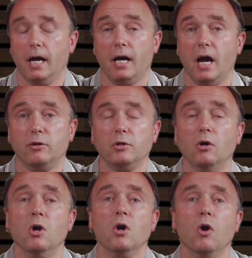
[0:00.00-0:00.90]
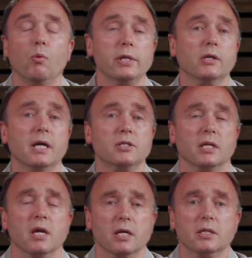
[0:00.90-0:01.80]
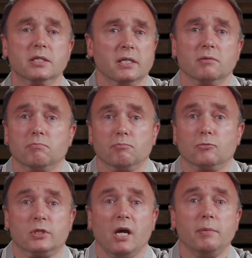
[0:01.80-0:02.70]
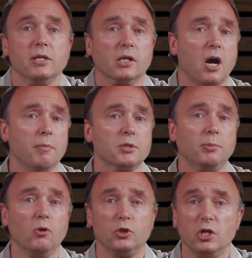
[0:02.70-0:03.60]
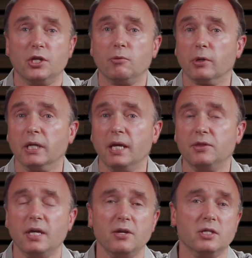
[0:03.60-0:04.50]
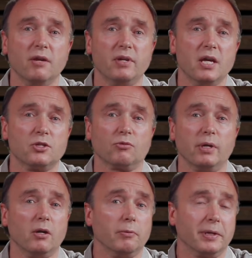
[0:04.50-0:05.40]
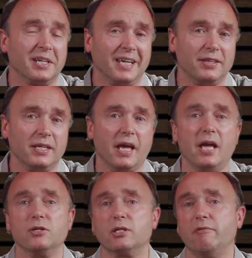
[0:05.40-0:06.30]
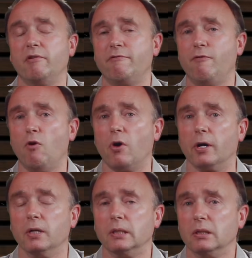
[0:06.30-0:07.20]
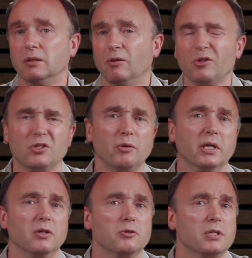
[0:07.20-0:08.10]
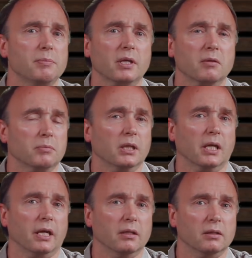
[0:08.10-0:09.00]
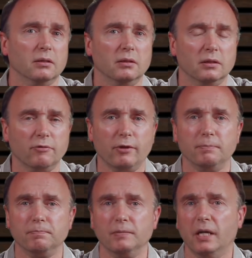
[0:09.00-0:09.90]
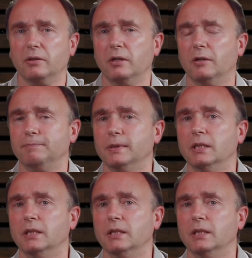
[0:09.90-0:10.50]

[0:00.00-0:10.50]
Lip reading: I don't know. What do you guys think? Tell me in the comments below. Do you think we're going to get the a7S III or are we going to get the a7 IV? Or is Sony going to do something completely different? I don't know.